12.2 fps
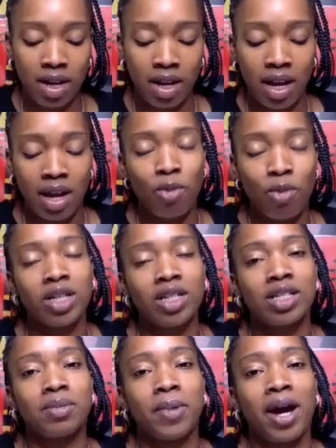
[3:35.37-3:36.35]
And what
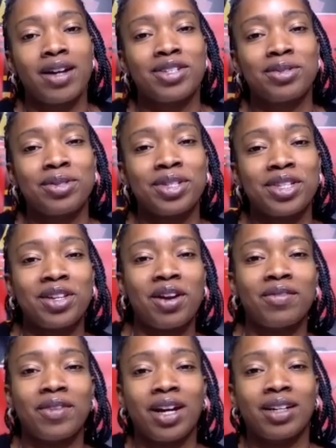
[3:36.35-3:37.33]
inspired you to start
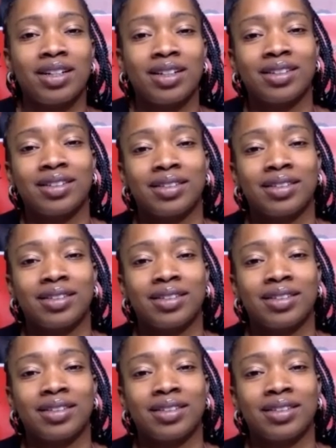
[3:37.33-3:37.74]
writing?